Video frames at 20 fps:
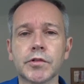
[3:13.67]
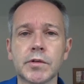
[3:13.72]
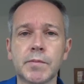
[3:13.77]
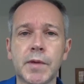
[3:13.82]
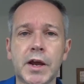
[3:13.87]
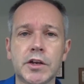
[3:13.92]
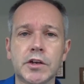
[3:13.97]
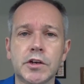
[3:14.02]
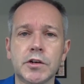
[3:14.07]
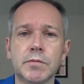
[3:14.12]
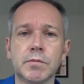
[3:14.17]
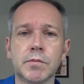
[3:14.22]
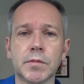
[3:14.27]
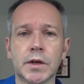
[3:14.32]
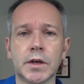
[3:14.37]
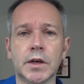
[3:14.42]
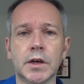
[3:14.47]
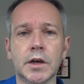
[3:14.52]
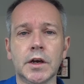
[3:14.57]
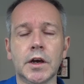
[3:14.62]
the menu
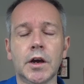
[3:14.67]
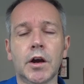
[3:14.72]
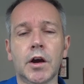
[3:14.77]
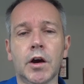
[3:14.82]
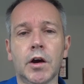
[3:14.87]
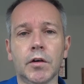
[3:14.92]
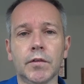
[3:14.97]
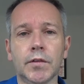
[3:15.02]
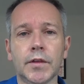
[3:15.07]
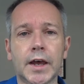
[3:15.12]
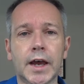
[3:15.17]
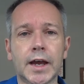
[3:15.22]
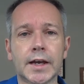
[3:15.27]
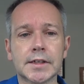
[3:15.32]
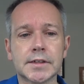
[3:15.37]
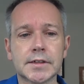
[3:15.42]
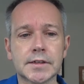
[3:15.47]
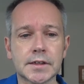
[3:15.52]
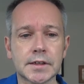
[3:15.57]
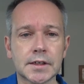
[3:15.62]
on
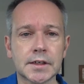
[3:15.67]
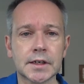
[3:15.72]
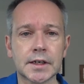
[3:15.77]
that.